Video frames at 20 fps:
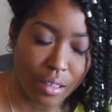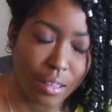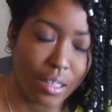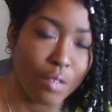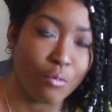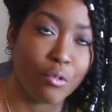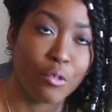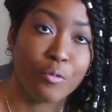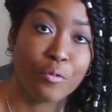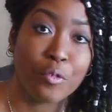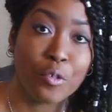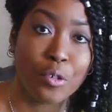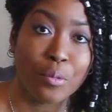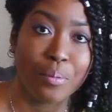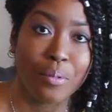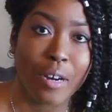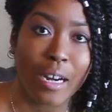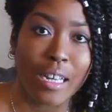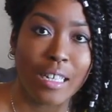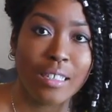they were full
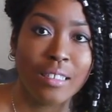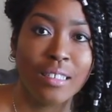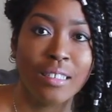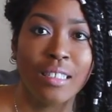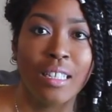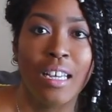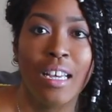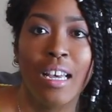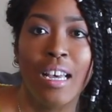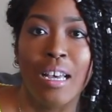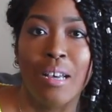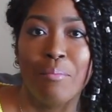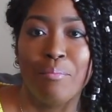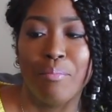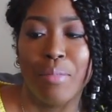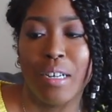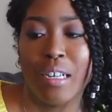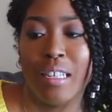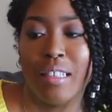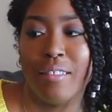price.
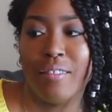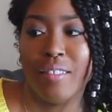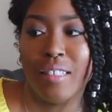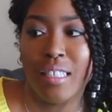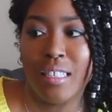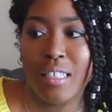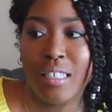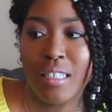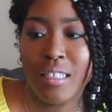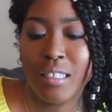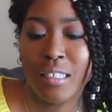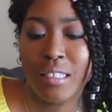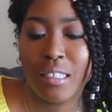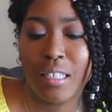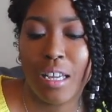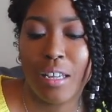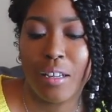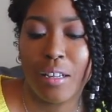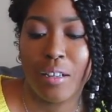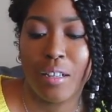But
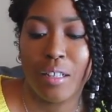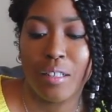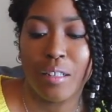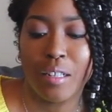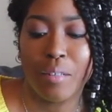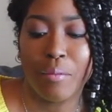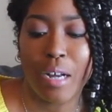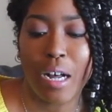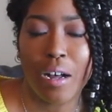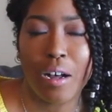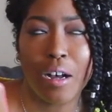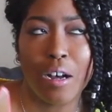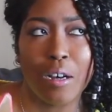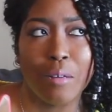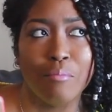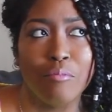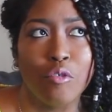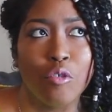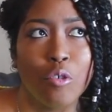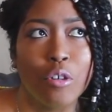these,
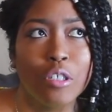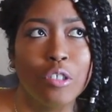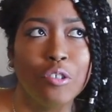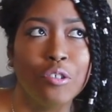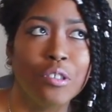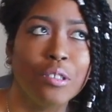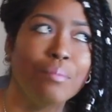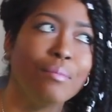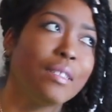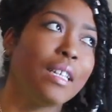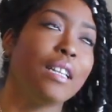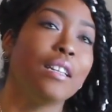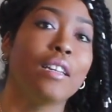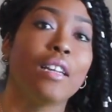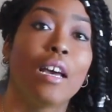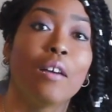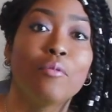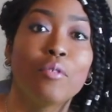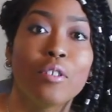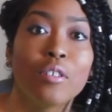um, Nordstrom, they
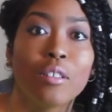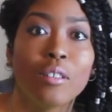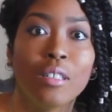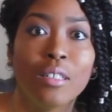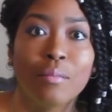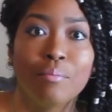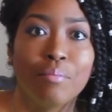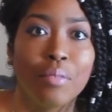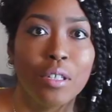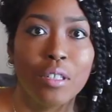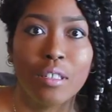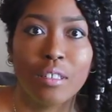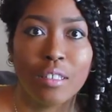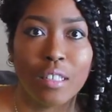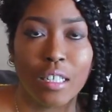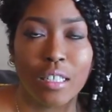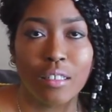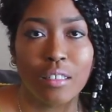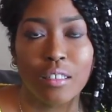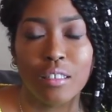never put
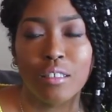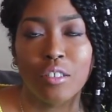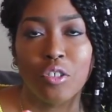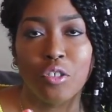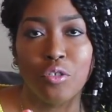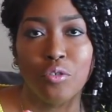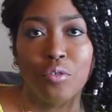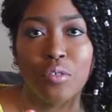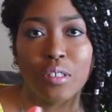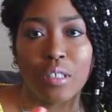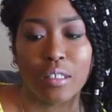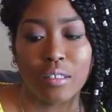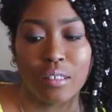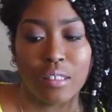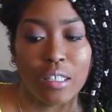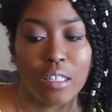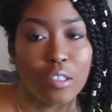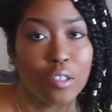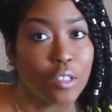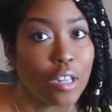like these shoes on
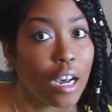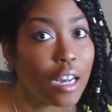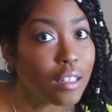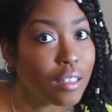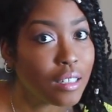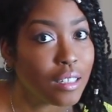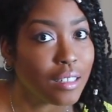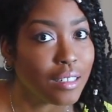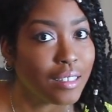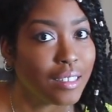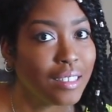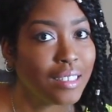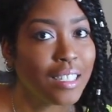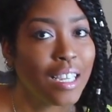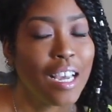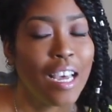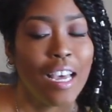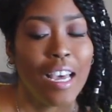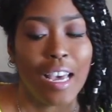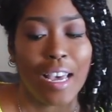sale. Not these.
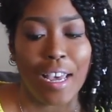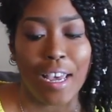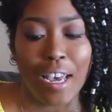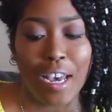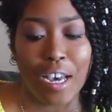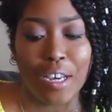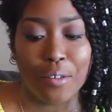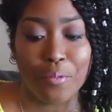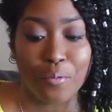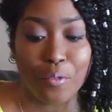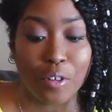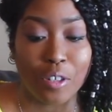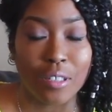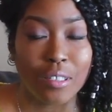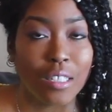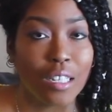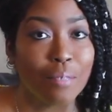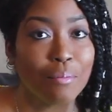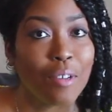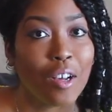And for
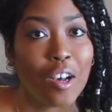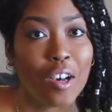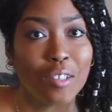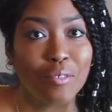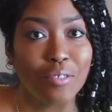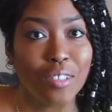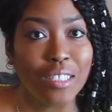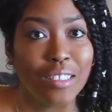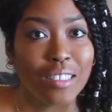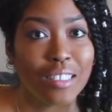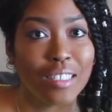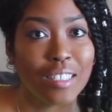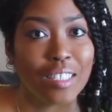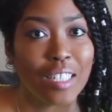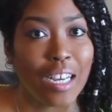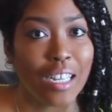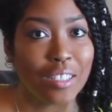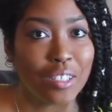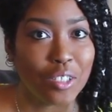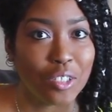some odd reason,
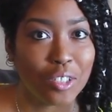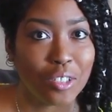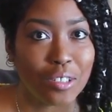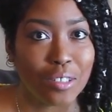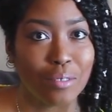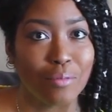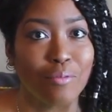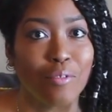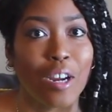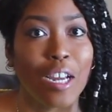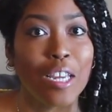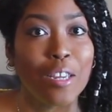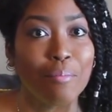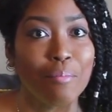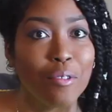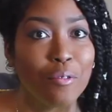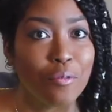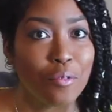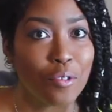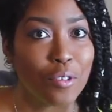last year,
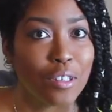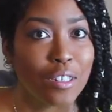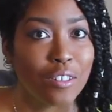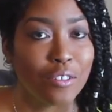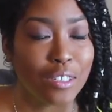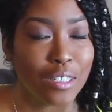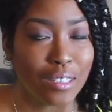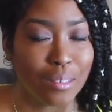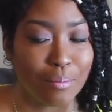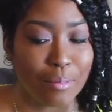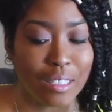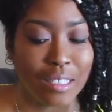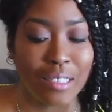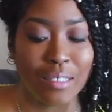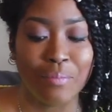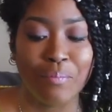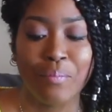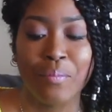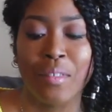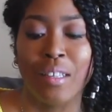right before
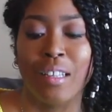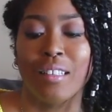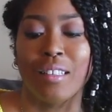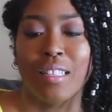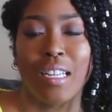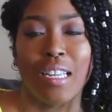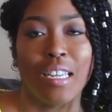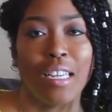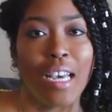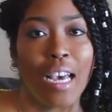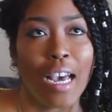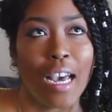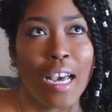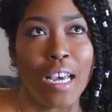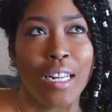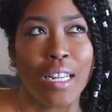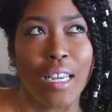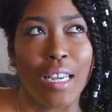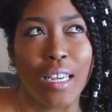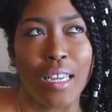Christmas, they
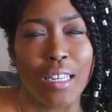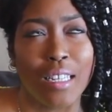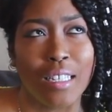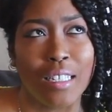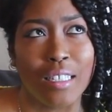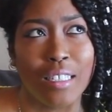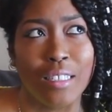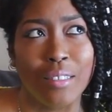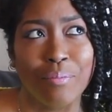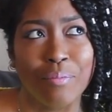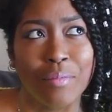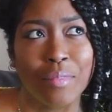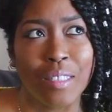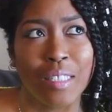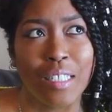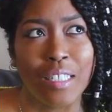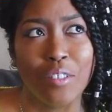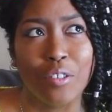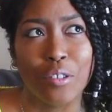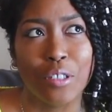had a
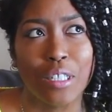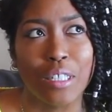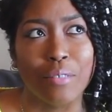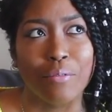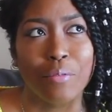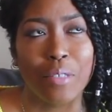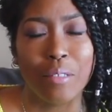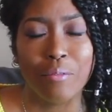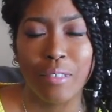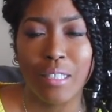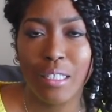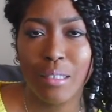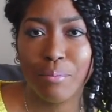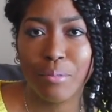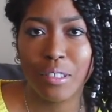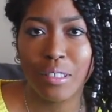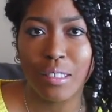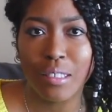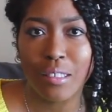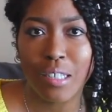either a
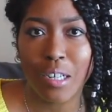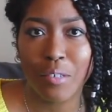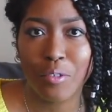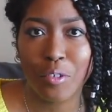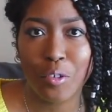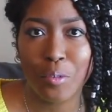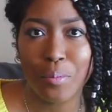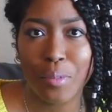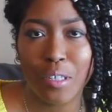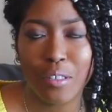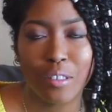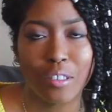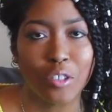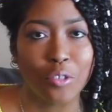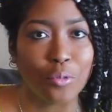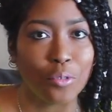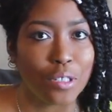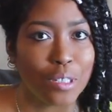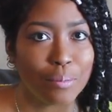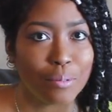15% off coupon or
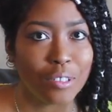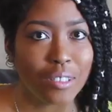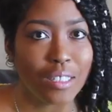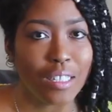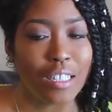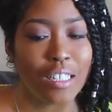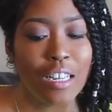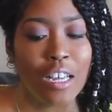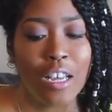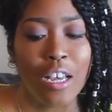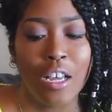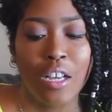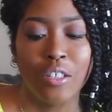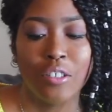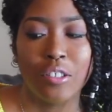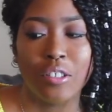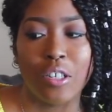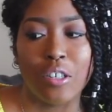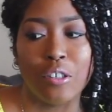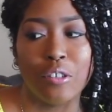20%.
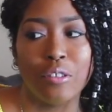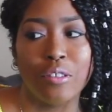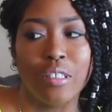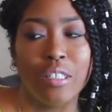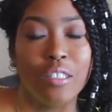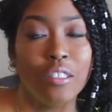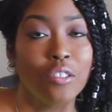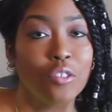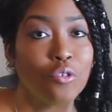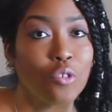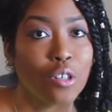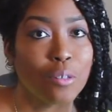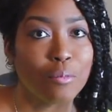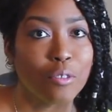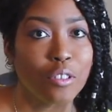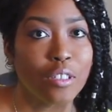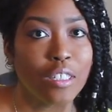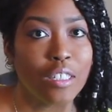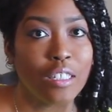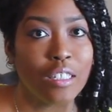So these
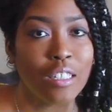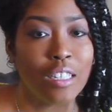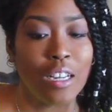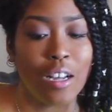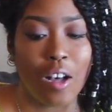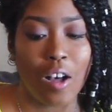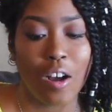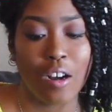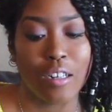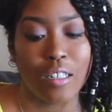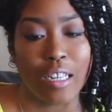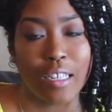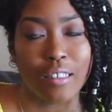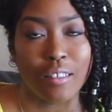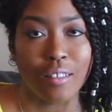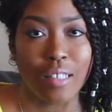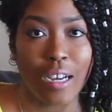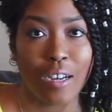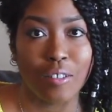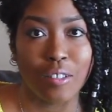normally are like
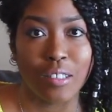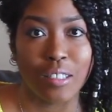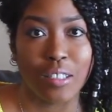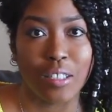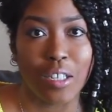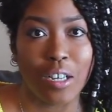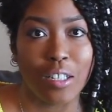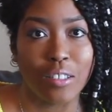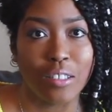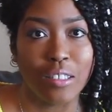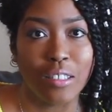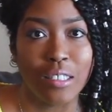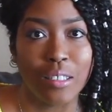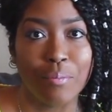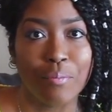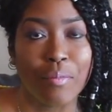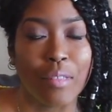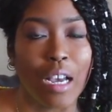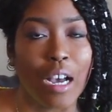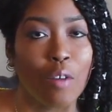a thousand
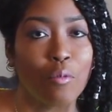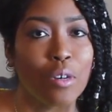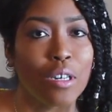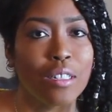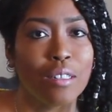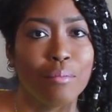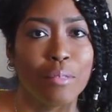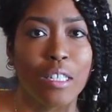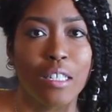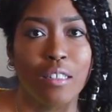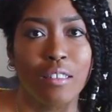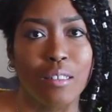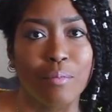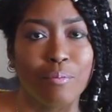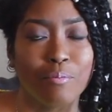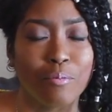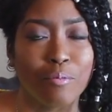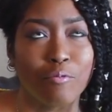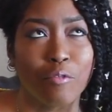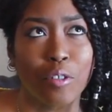dollars. I wound up getting
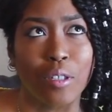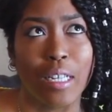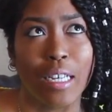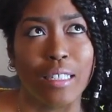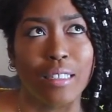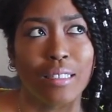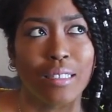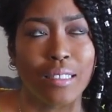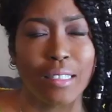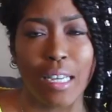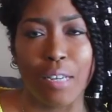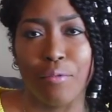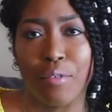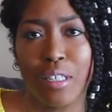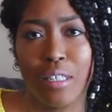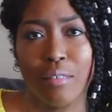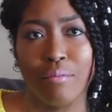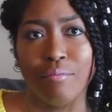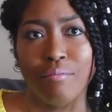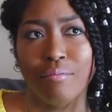them for like
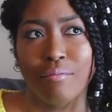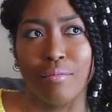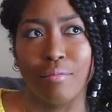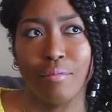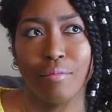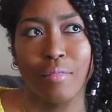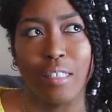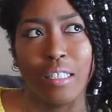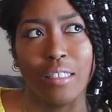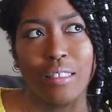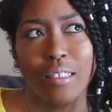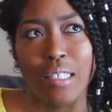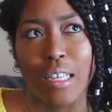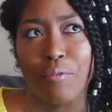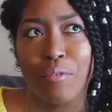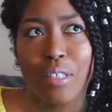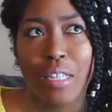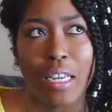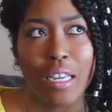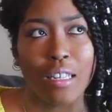seven, like
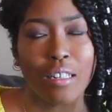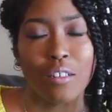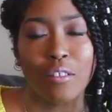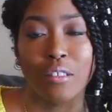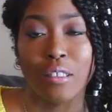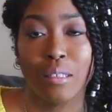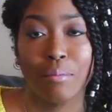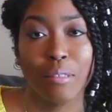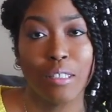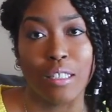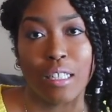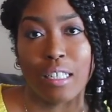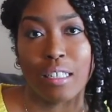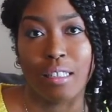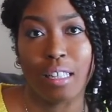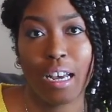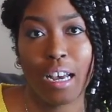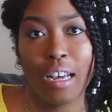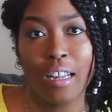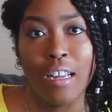780 or something
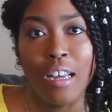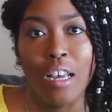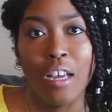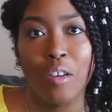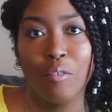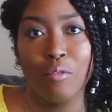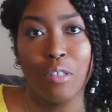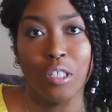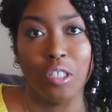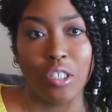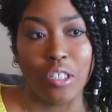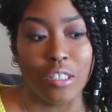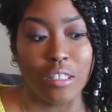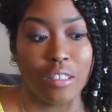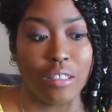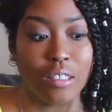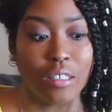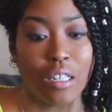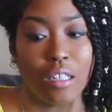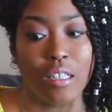like that, which
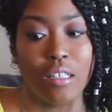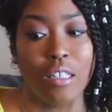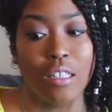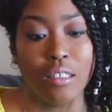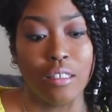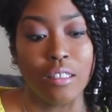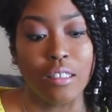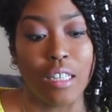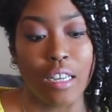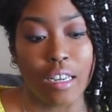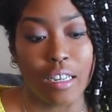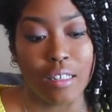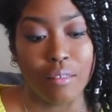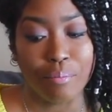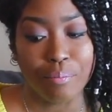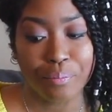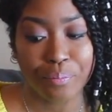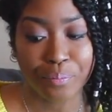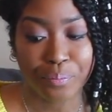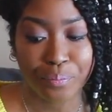is
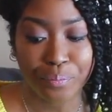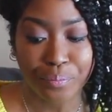insane.